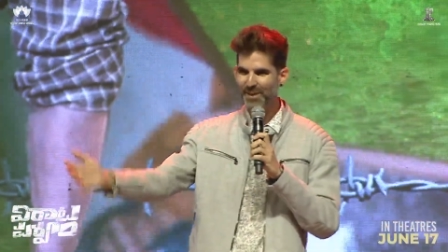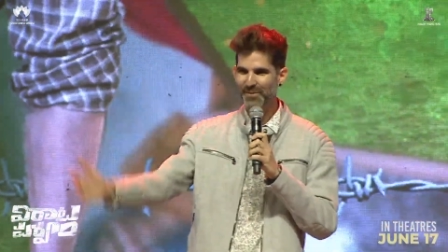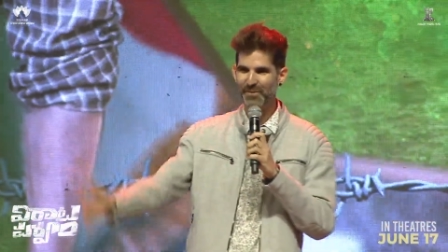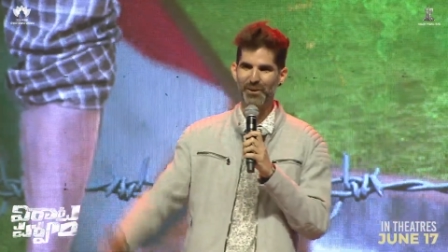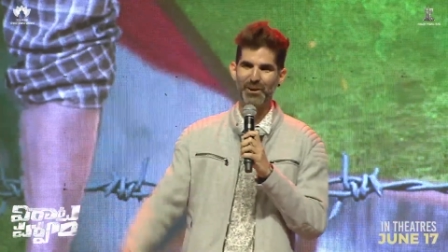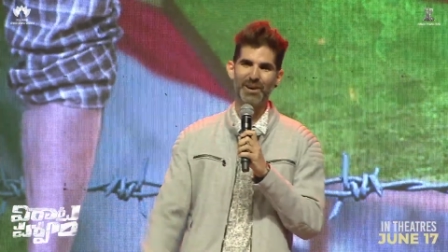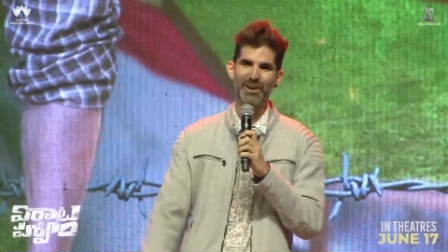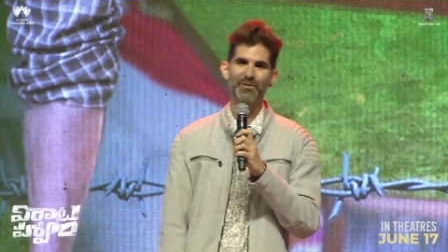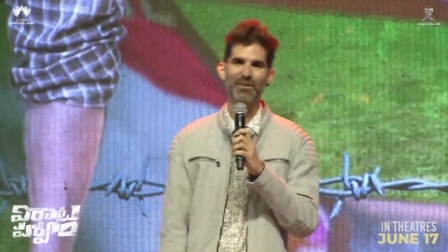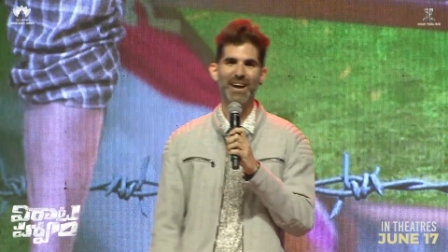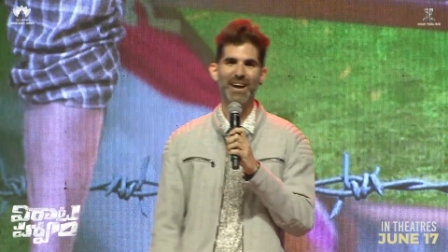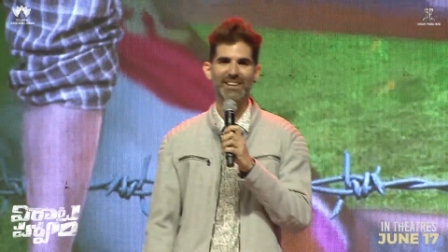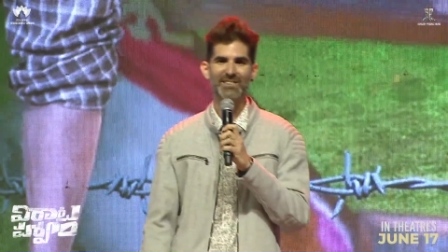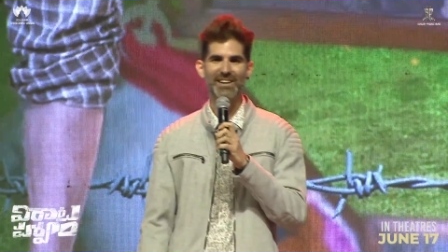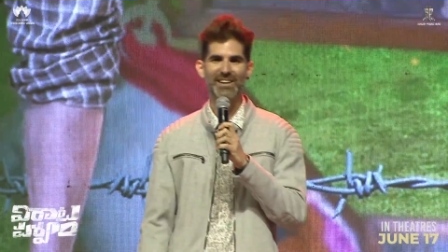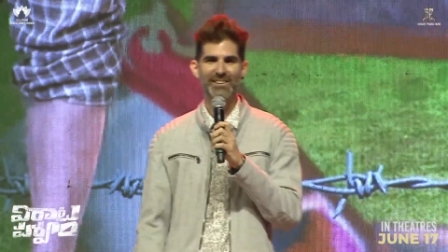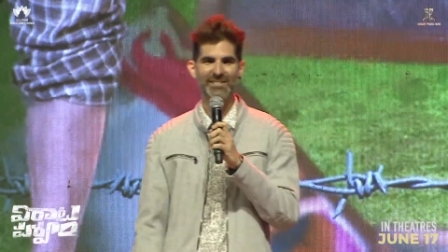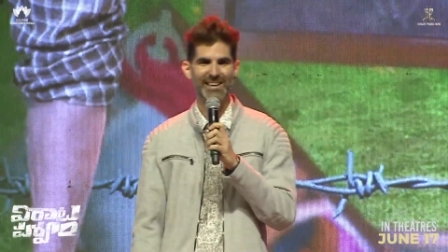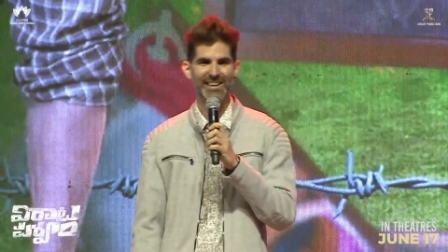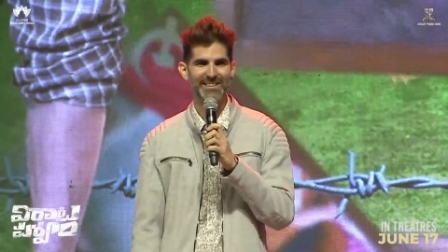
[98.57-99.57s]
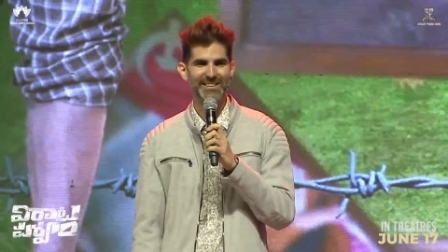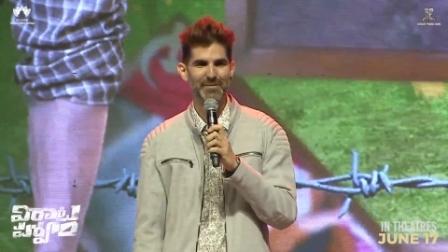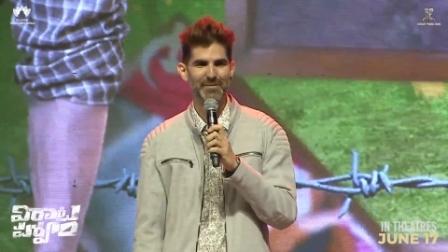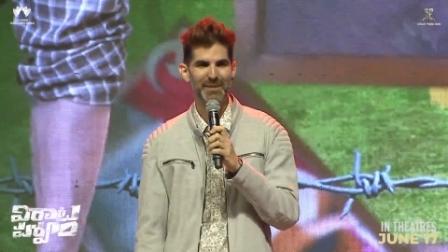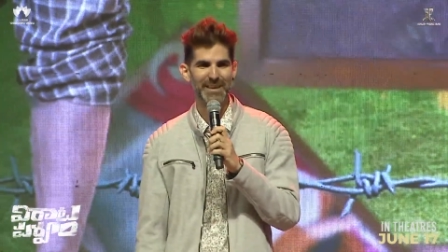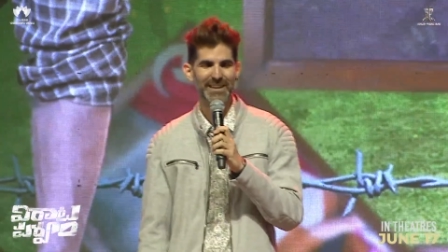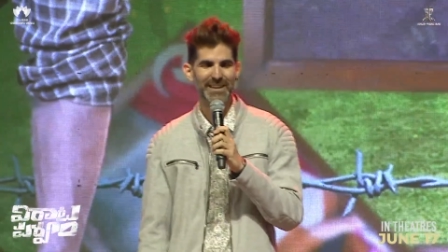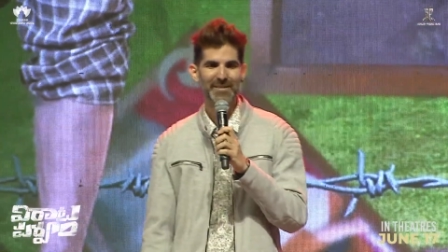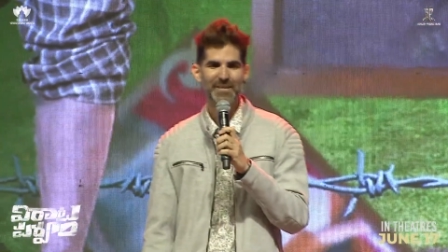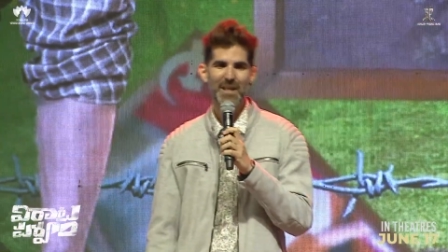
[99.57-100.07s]
for, for actually trusting
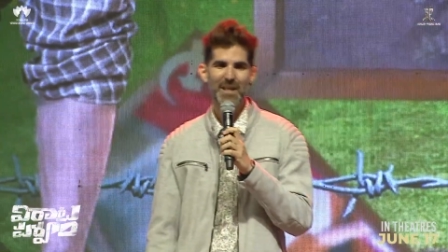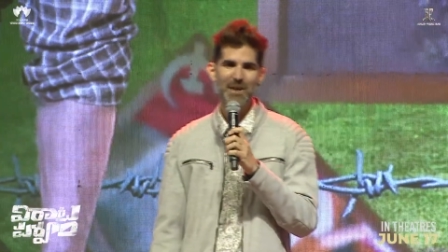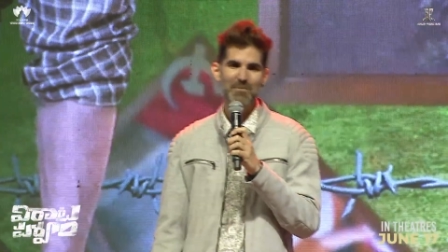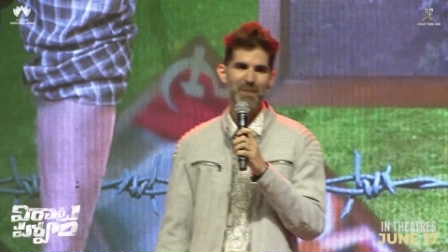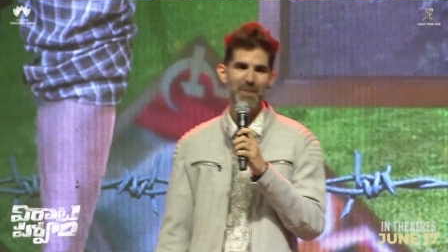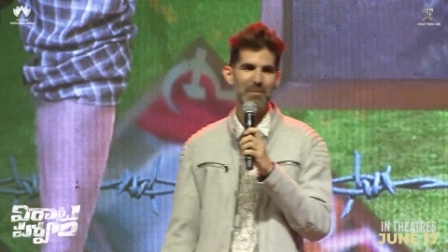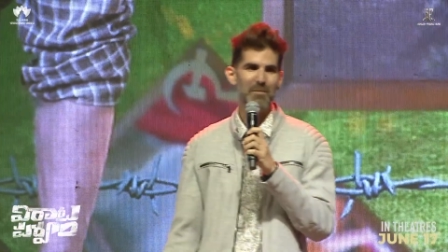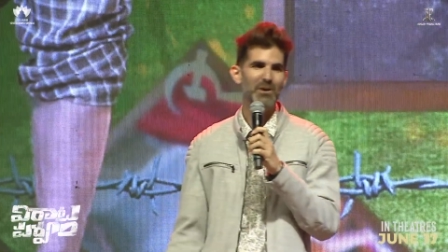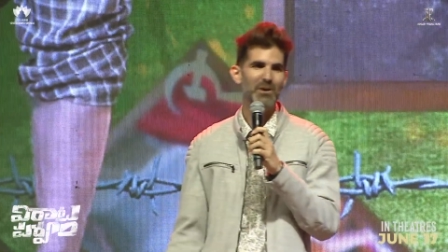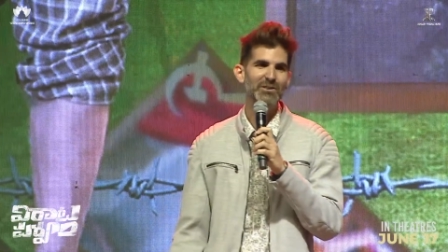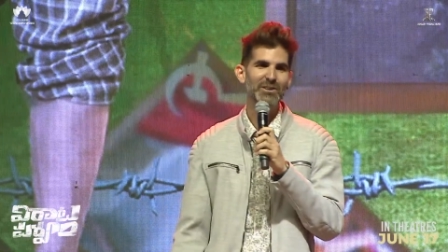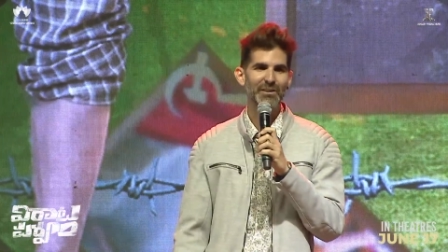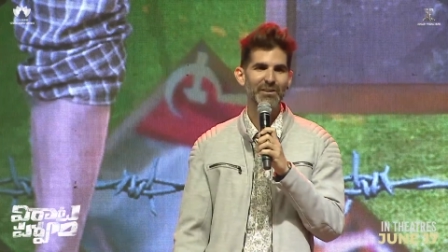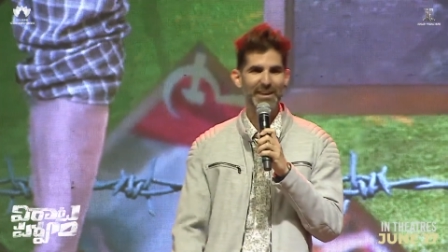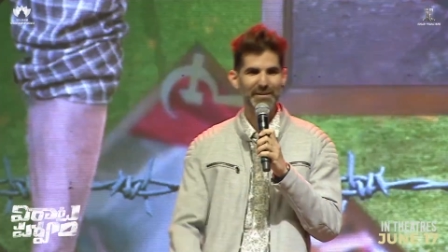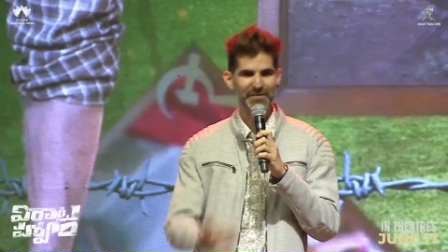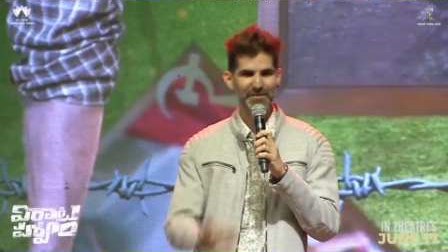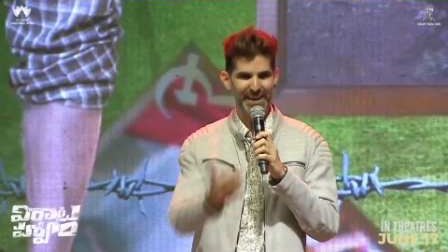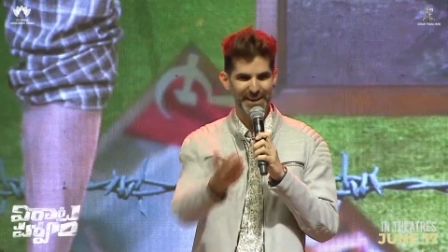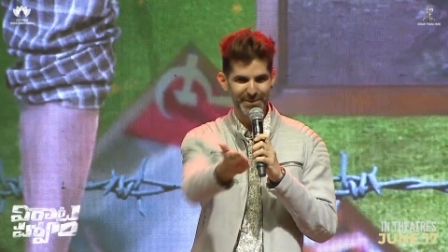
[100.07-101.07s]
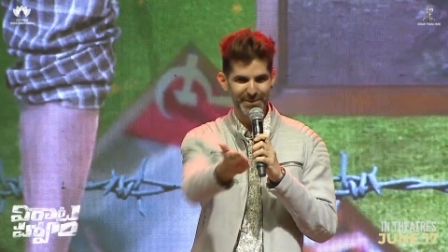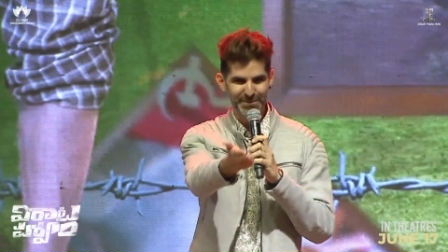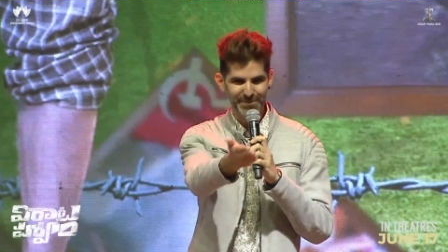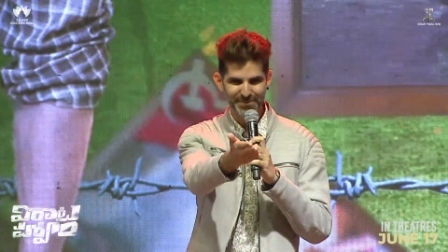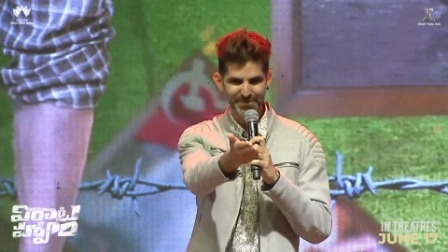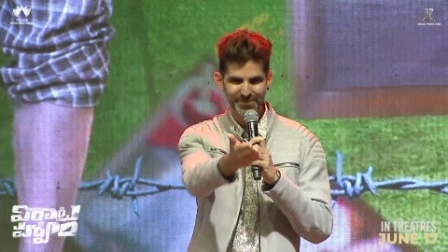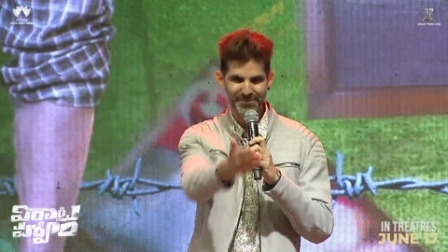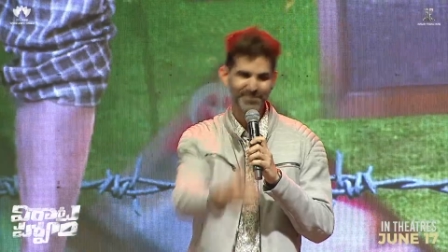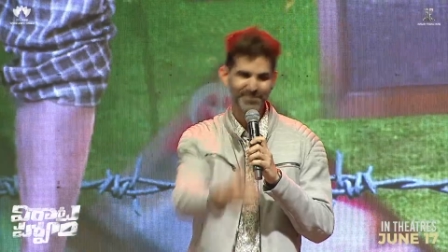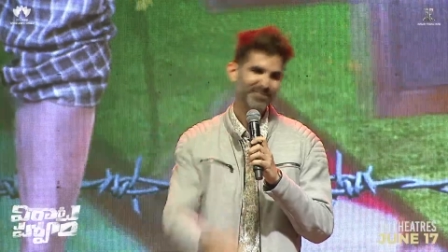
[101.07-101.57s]
me, my mostari Venum,